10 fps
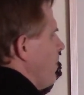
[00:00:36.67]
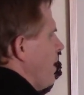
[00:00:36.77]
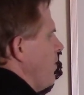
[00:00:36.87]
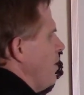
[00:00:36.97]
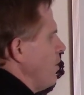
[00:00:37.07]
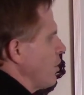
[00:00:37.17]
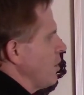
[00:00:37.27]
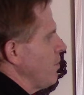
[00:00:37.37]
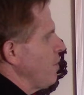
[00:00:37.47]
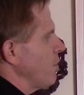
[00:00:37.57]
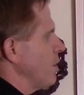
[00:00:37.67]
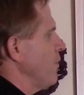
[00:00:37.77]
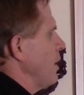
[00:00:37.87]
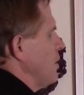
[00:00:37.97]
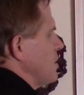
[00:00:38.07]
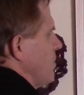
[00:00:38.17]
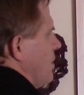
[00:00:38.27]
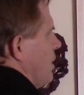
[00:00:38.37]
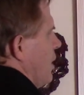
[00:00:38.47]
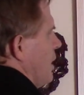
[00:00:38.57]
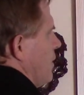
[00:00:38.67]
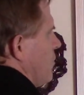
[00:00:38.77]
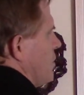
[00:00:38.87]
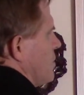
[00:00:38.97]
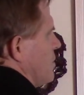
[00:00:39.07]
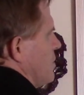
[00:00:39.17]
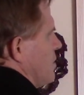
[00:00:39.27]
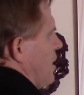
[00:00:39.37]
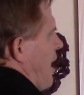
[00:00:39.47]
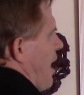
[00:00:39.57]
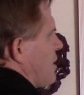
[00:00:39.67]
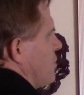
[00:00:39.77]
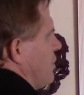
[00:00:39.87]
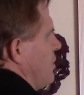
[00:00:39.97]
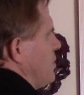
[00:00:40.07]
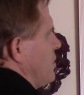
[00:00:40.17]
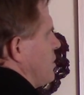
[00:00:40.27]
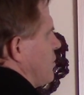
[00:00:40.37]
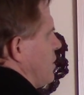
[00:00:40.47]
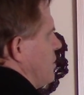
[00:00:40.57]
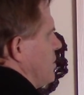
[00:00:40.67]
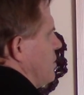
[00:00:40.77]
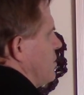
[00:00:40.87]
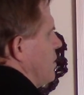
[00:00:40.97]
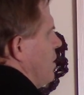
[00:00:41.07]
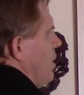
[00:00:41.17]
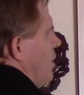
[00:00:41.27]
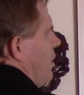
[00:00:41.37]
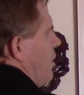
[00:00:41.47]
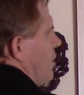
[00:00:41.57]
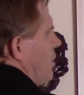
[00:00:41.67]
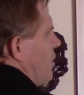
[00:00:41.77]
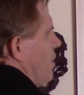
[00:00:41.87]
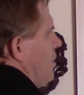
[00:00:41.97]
And then we're going to divide this up into 9 different distances. And actually these distances are